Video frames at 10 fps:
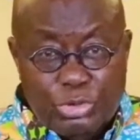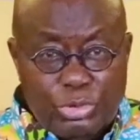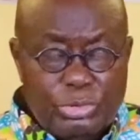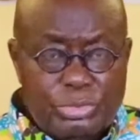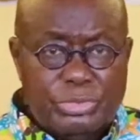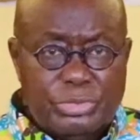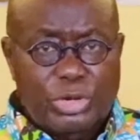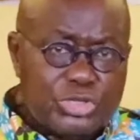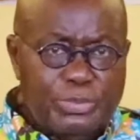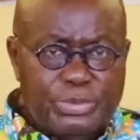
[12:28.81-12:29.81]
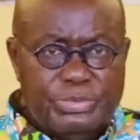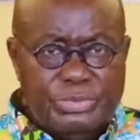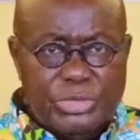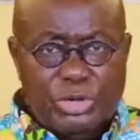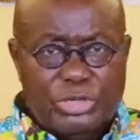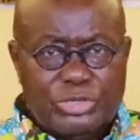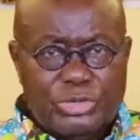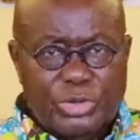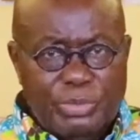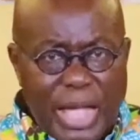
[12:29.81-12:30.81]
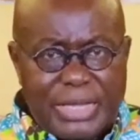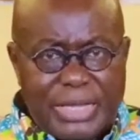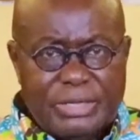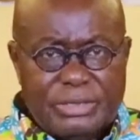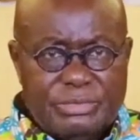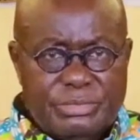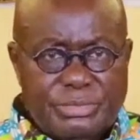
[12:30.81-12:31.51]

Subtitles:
going to shop, going to the market,